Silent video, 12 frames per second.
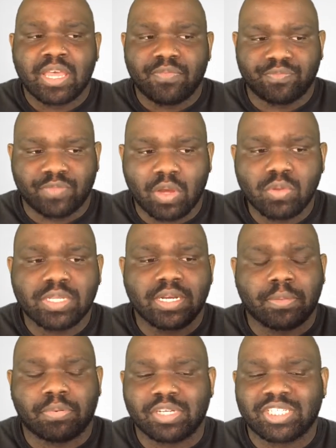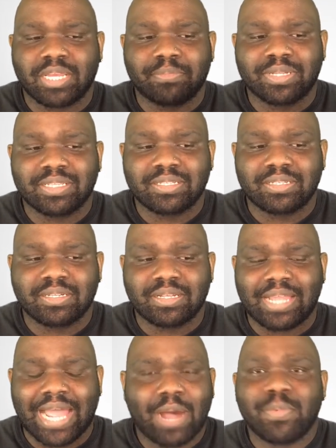those can appreciate, but
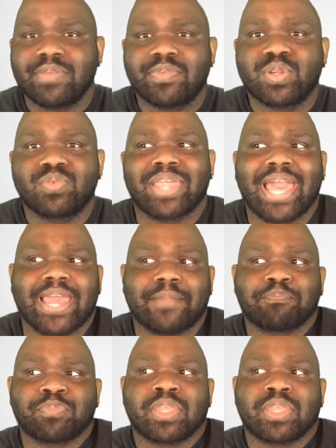I wouldn't even do that.